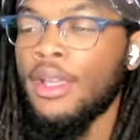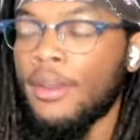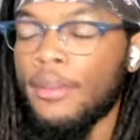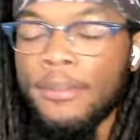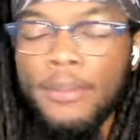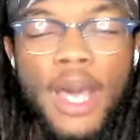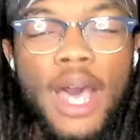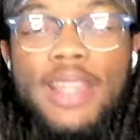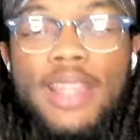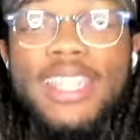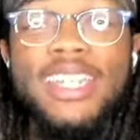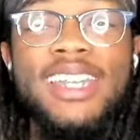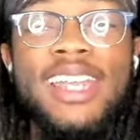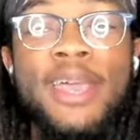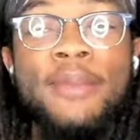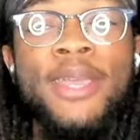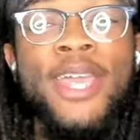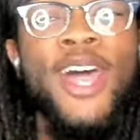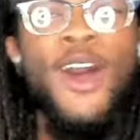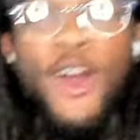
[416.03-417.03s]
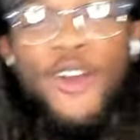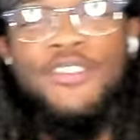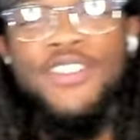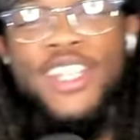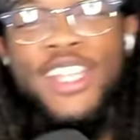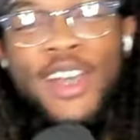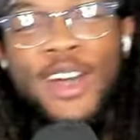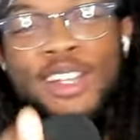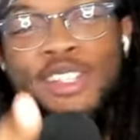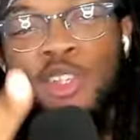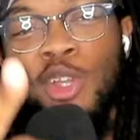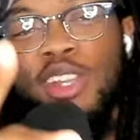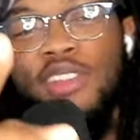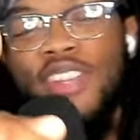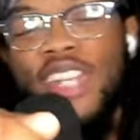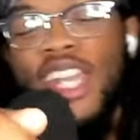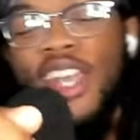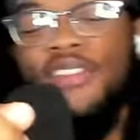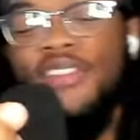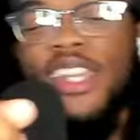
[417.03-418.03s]
But other than that, man, hopefully you all enjoyed the
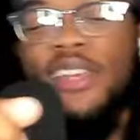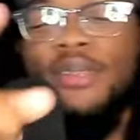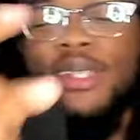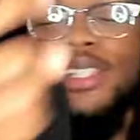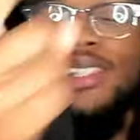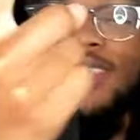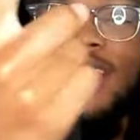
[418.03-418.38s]
video. If you did, make sure